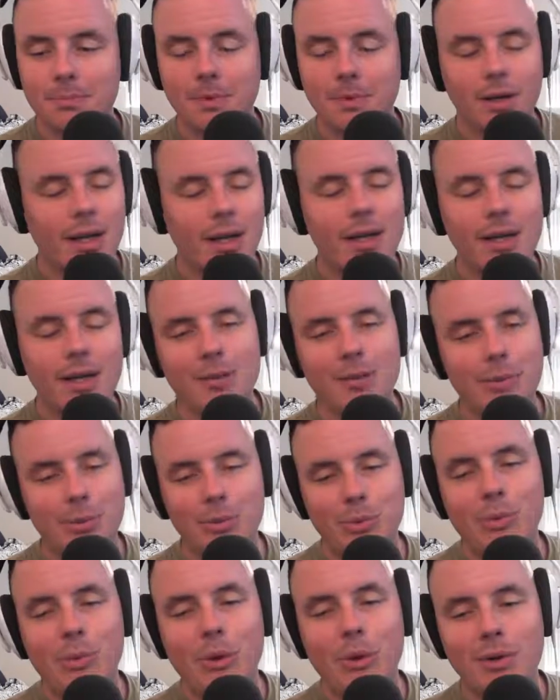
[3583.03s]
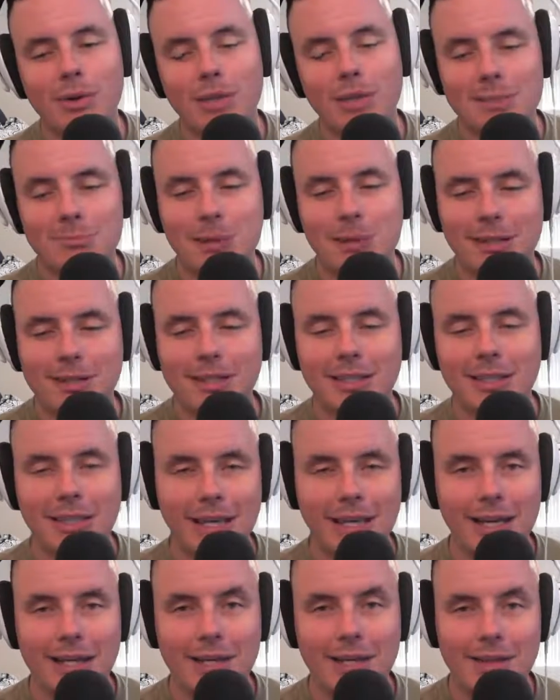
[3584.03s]
Again, I mean, we weren't expecting to
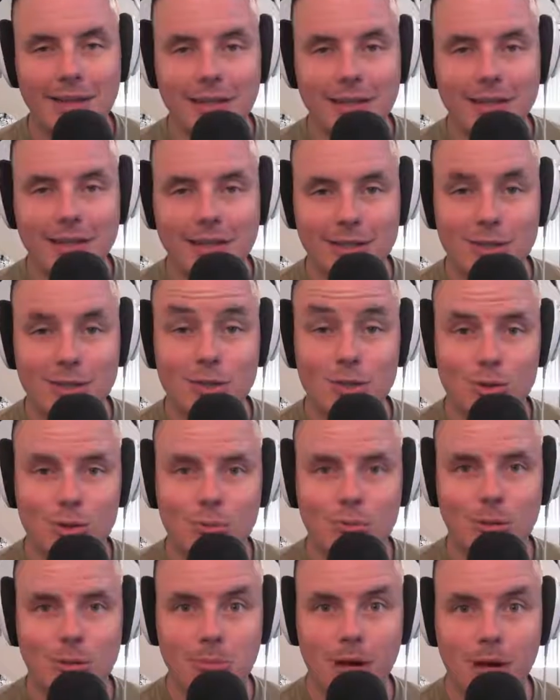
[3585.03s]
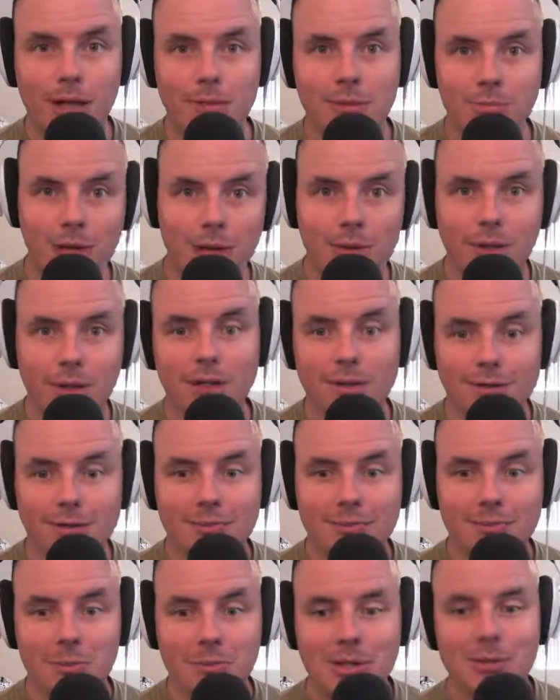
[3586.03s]
get anything like super mind blowing
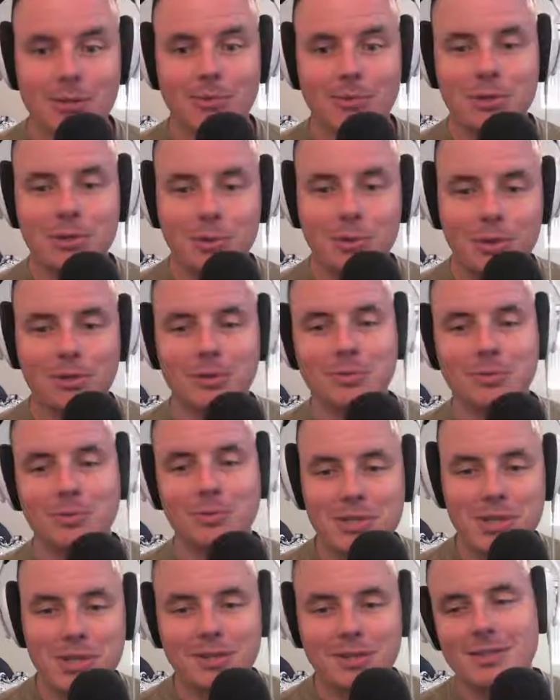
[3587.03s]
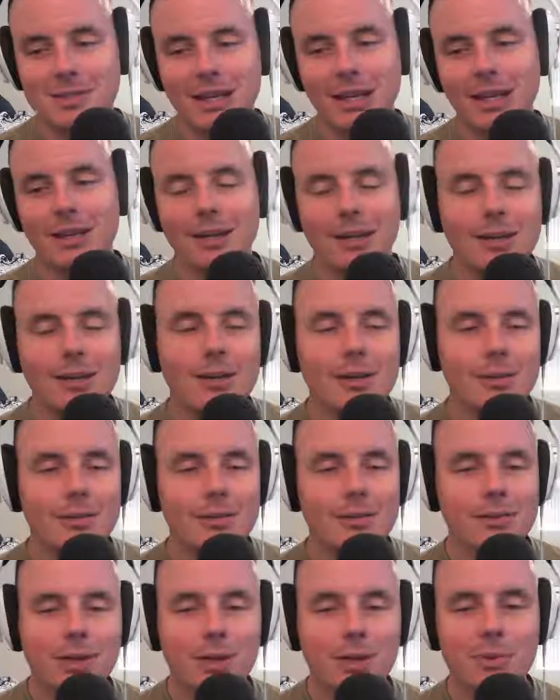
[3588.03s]
from the real world results. Like,
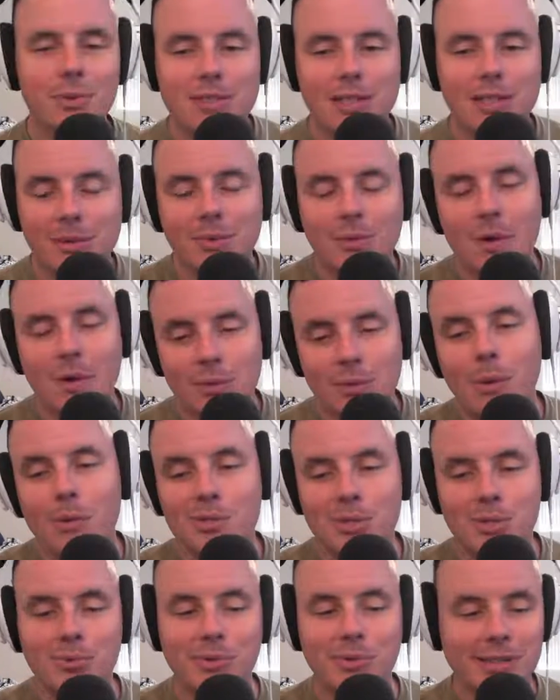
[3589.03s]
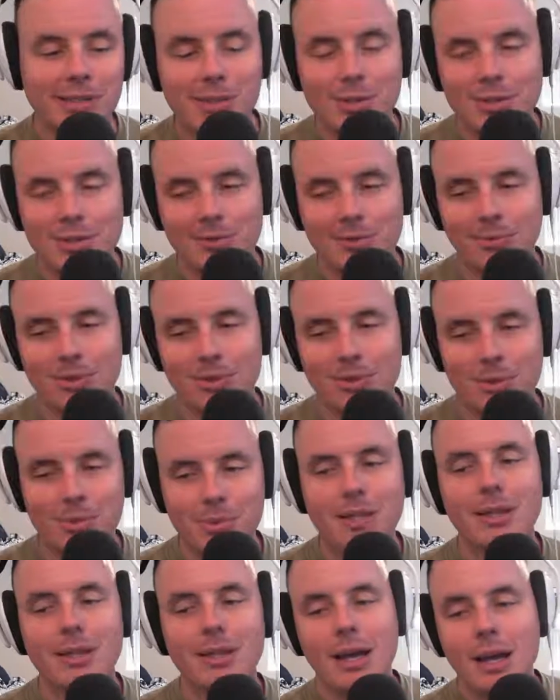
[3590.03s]
we're just thinking, what would you really use it for? So
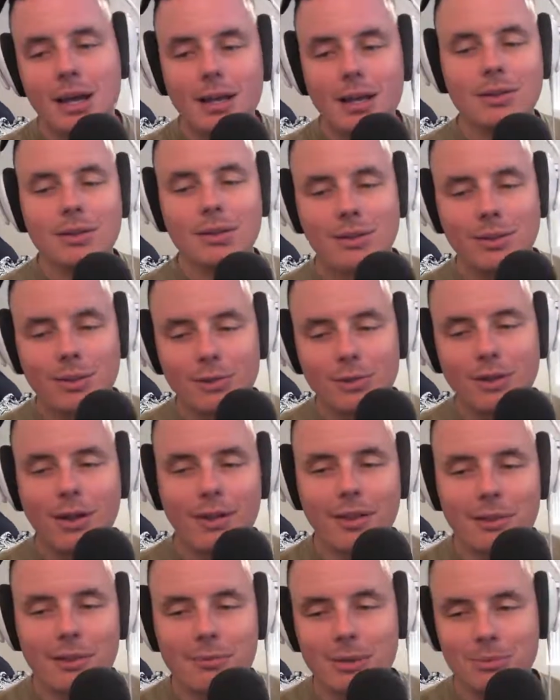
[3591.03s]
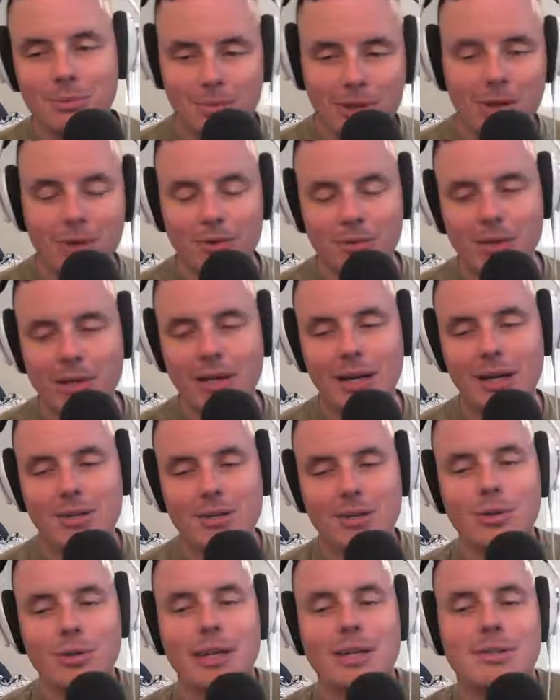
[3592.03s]
we looked through all of them, and you
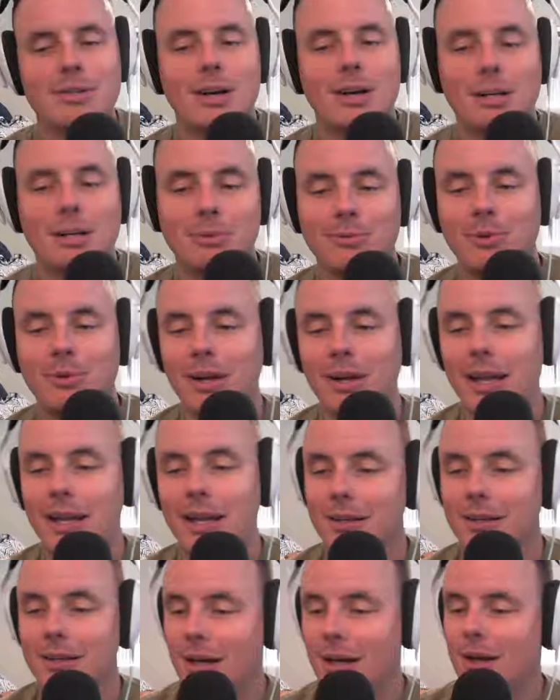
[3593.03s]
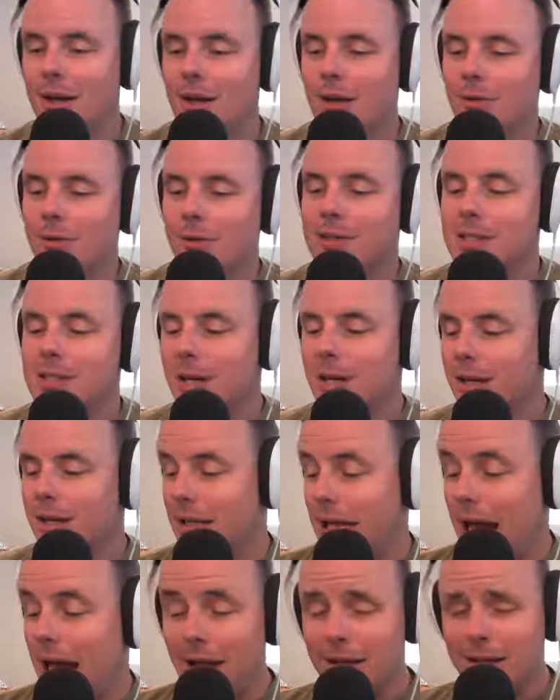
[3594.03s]
and I talked beforehand, and we decided
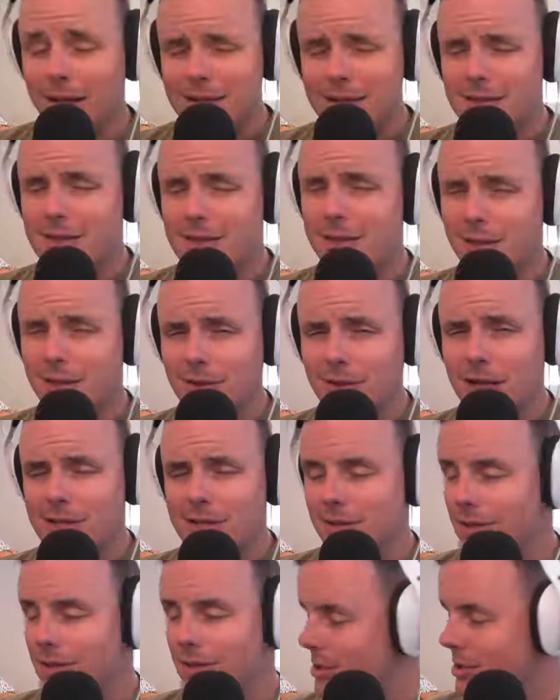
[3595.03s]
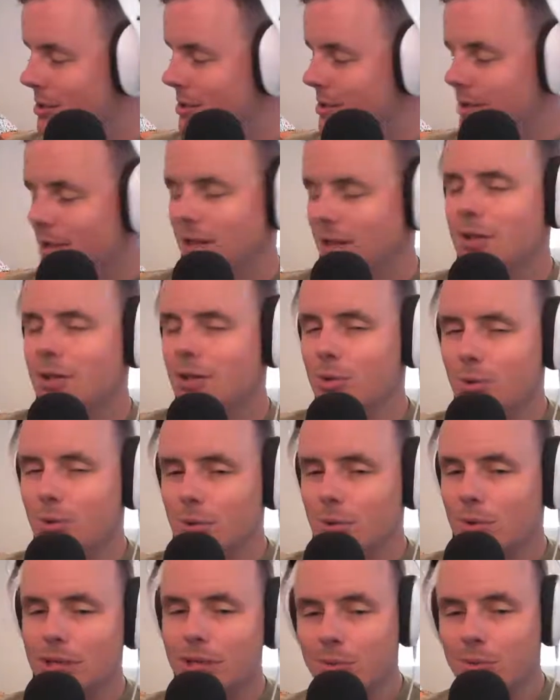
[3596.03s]
that Alex, congratulations, you will
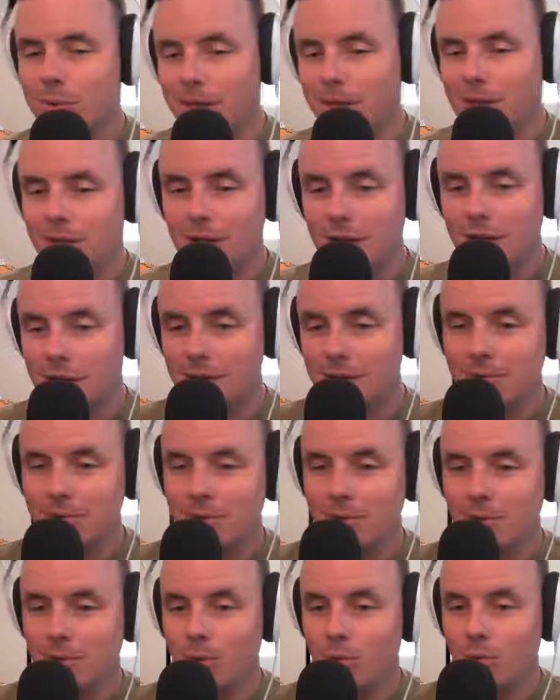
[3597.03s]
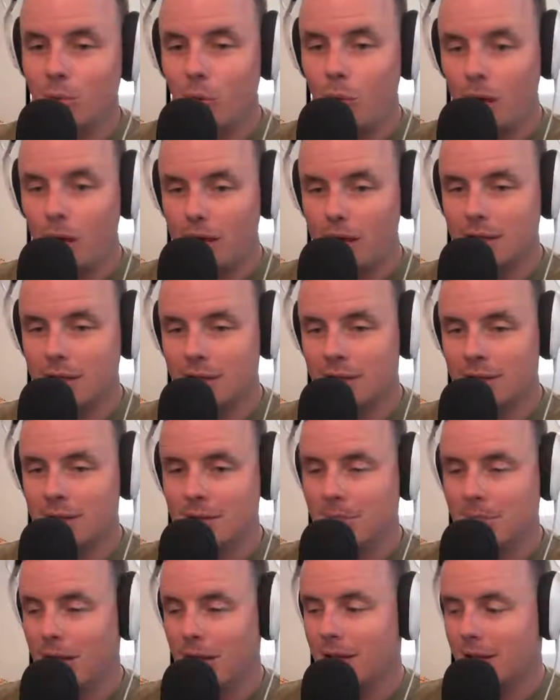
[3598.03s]
be the winner of one
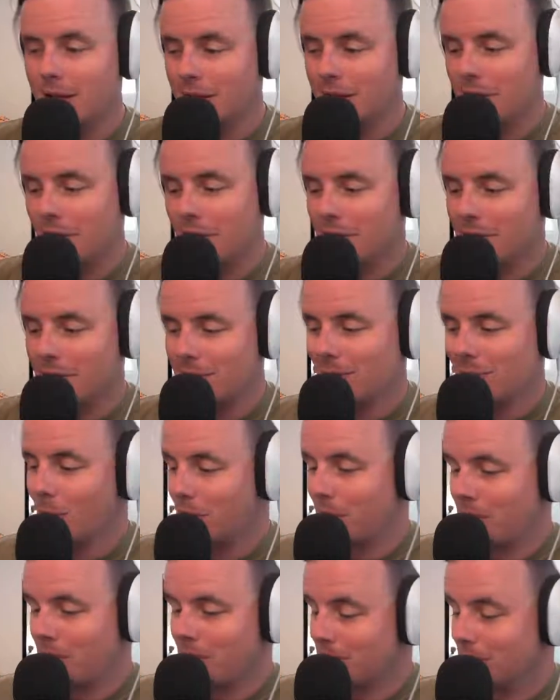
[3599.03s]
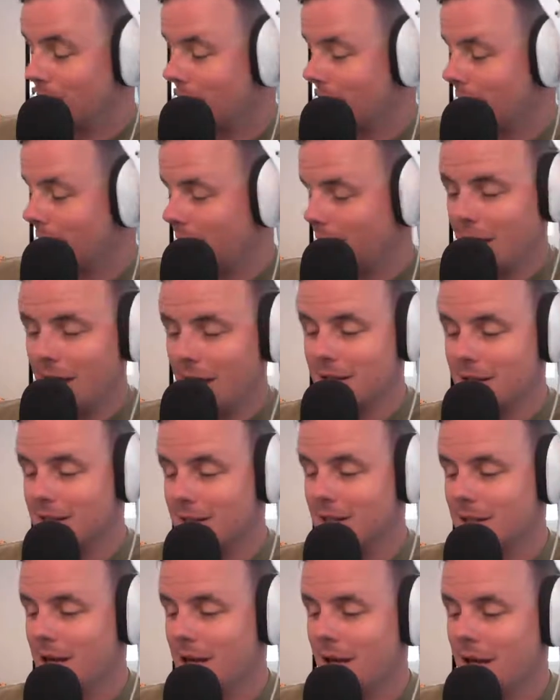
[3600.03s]
Pelican R40 Ruck
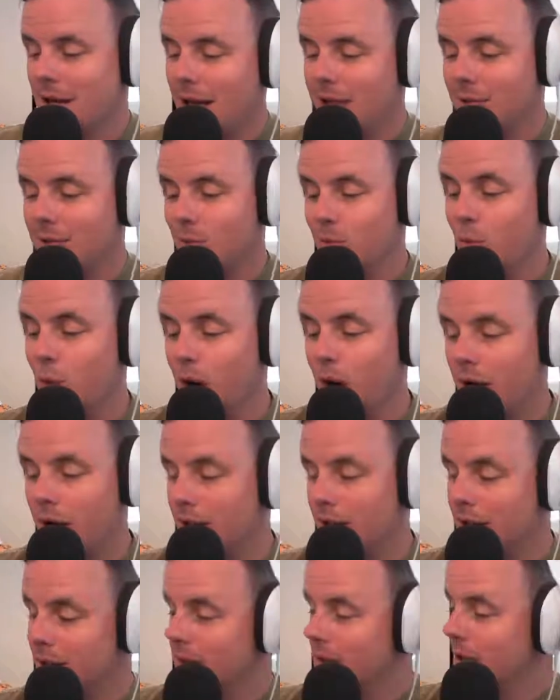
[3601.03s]
case and one